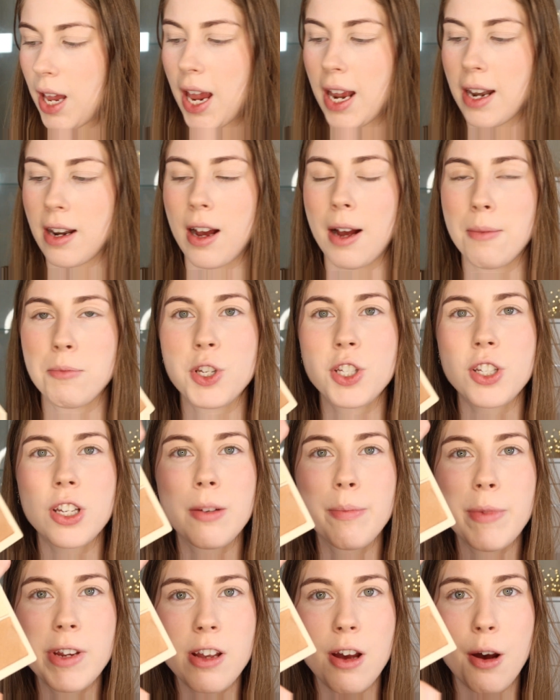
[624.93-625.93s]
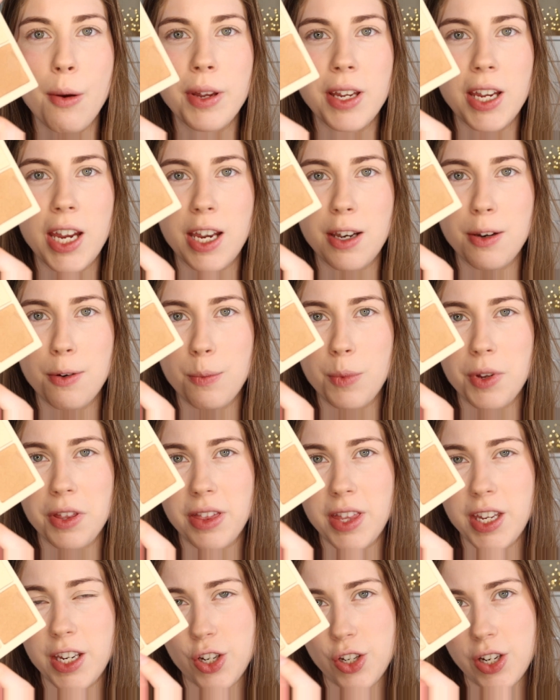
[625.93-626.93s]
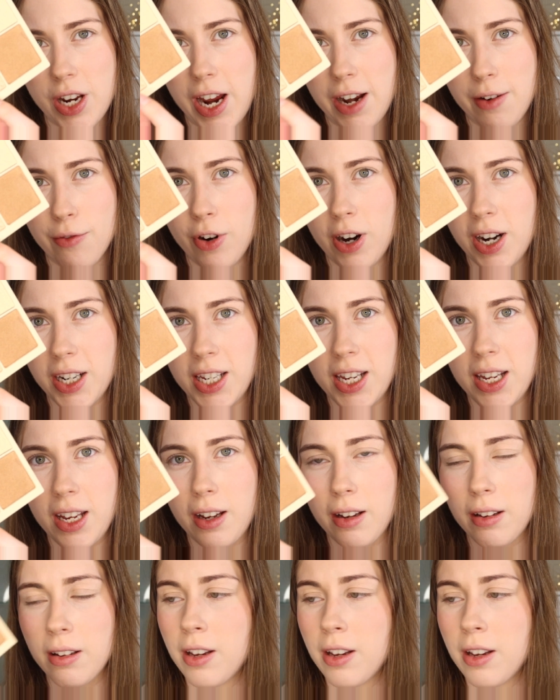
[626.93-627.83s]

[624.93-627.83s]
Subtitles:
And I'm just going to be going in with this shade right here.